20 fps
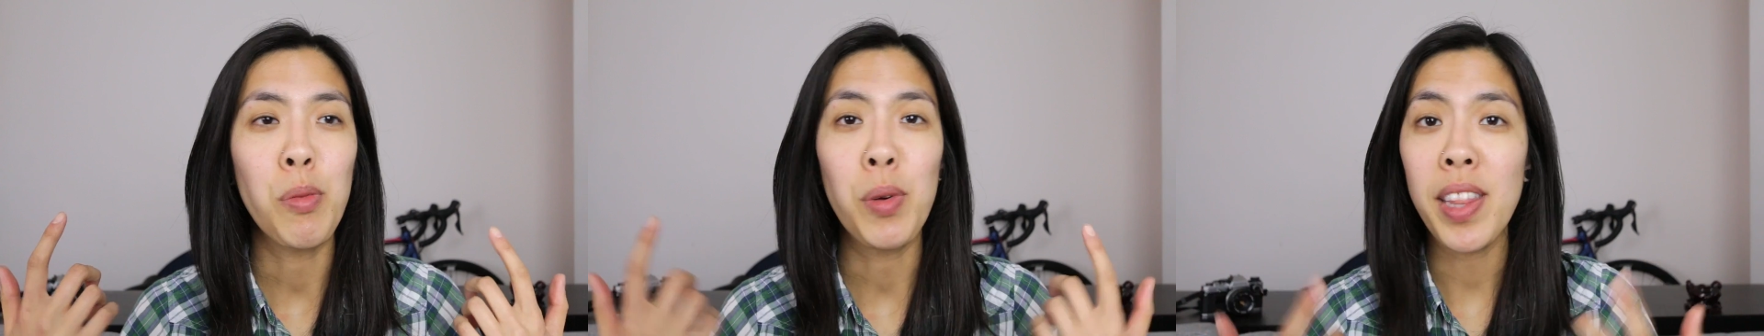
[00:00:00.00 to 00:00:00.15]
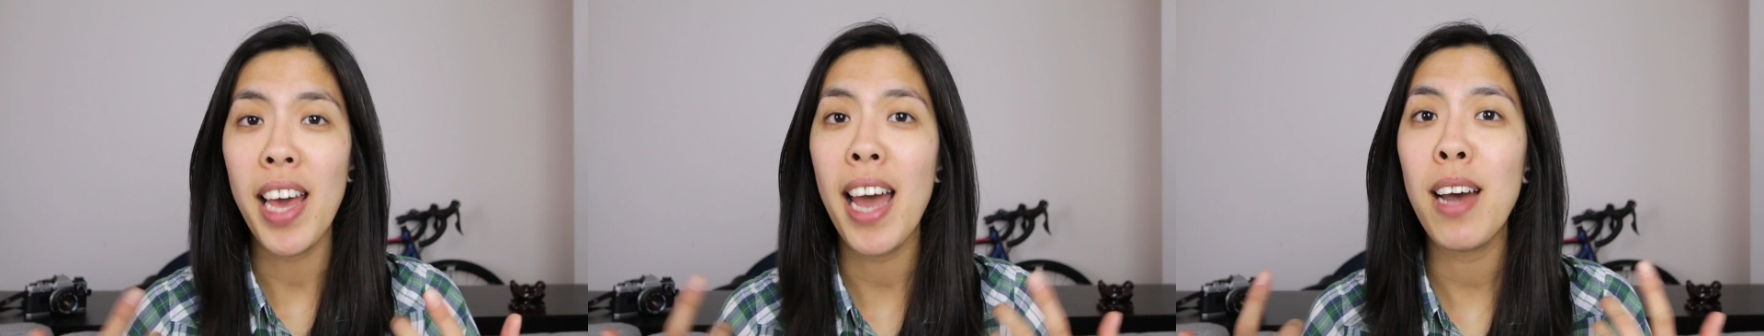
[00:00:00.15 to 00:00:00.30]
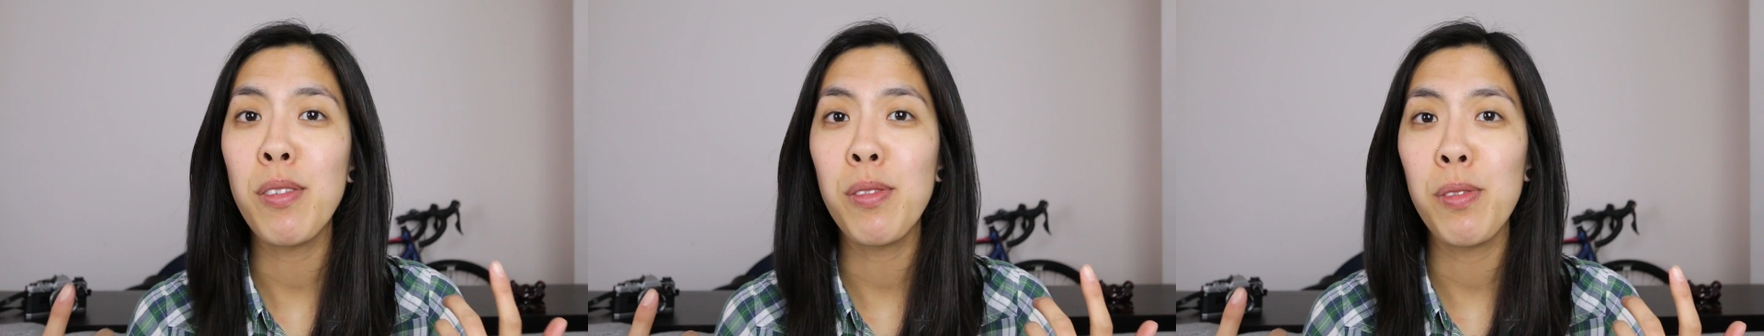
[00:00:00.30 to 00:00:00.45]

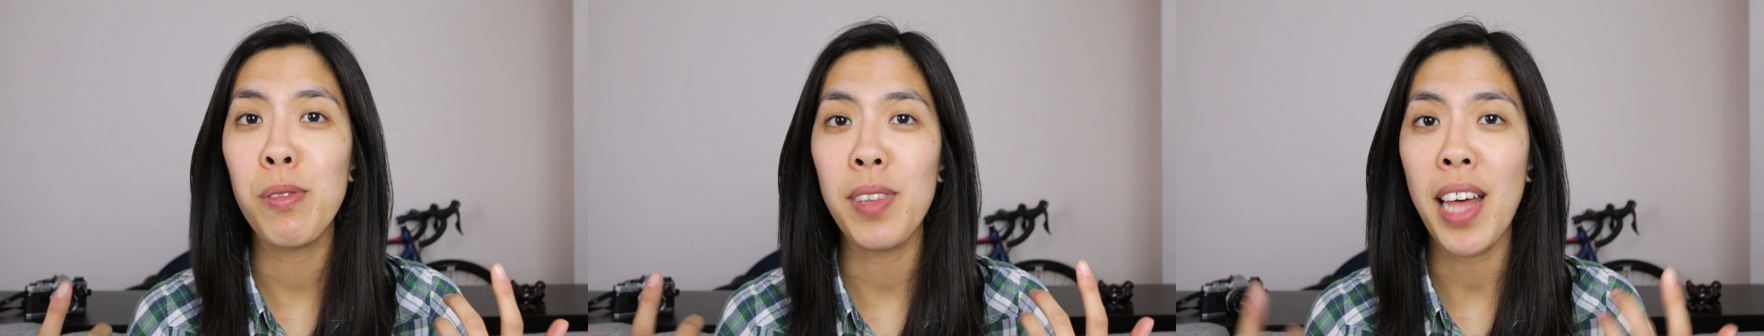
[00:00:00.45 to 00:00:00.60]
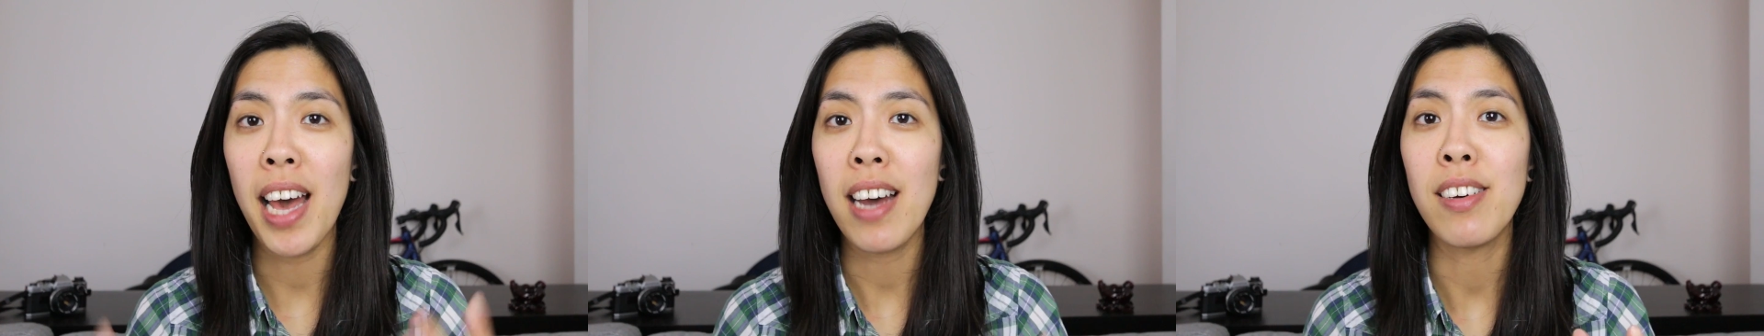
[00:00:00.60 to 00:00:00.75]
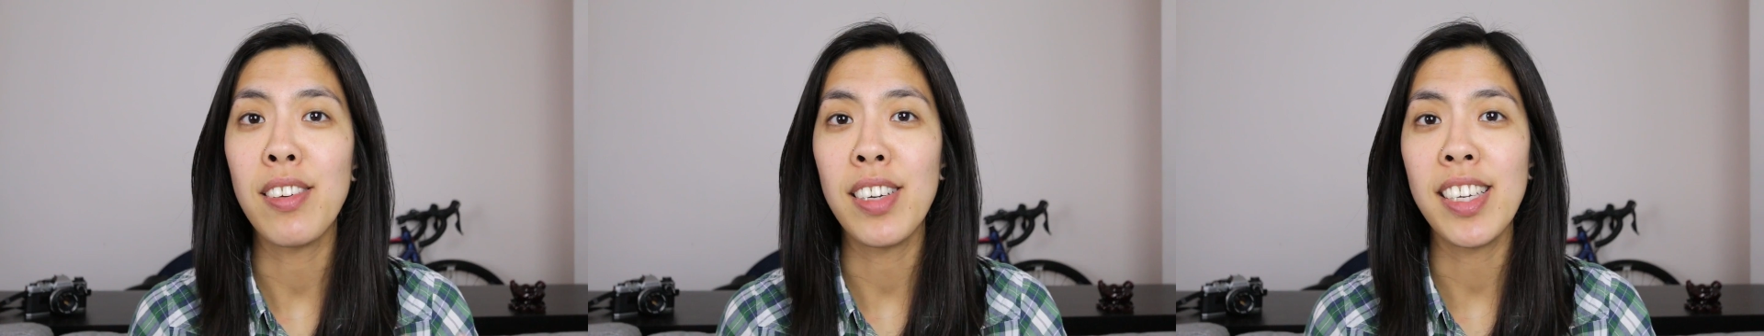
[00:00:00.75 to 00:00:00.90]
without
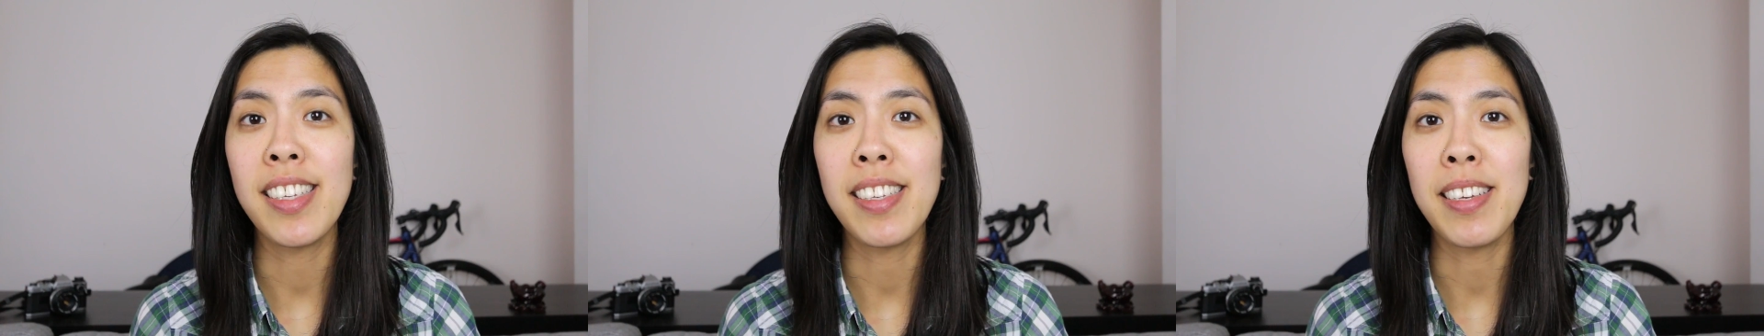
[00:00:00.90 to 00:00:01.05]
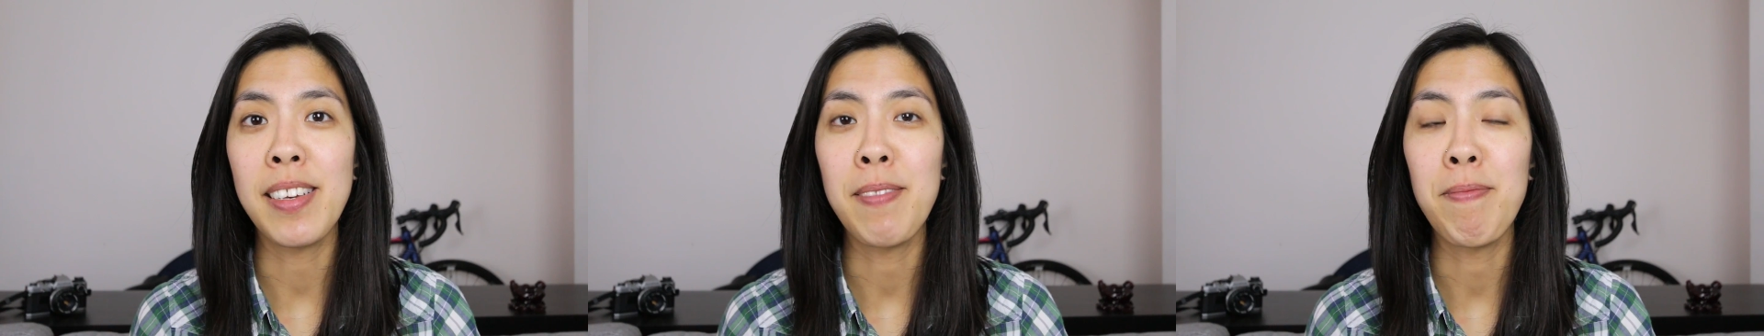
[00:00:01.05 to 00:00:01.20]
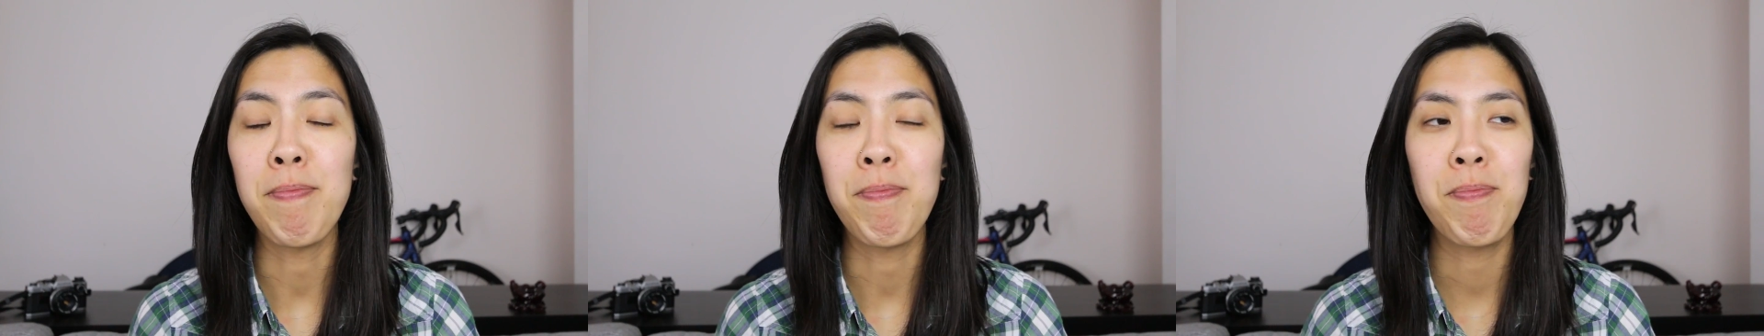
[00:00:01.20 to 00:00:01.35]
that
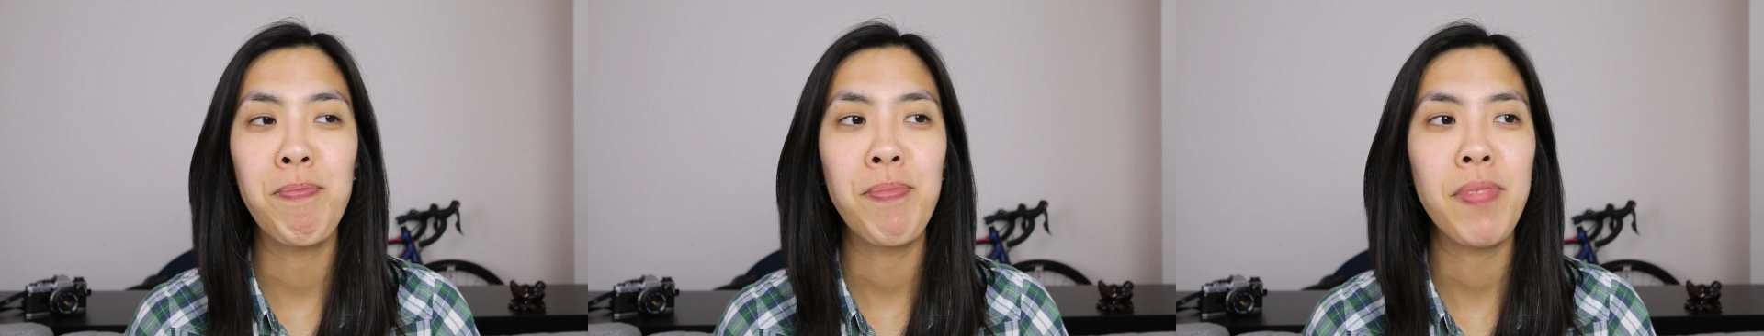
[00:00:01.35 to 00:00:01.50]
item.